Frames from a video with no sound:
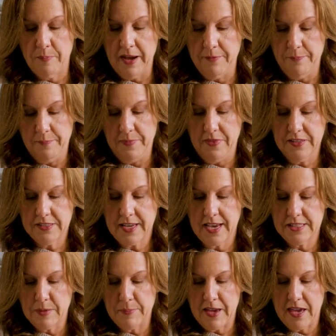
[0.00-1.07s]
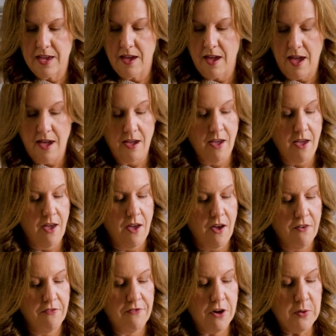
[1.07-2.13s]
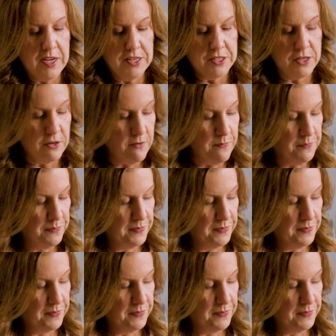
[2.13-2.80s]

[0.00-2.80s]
But in this case, I'm making a Faux-Jito.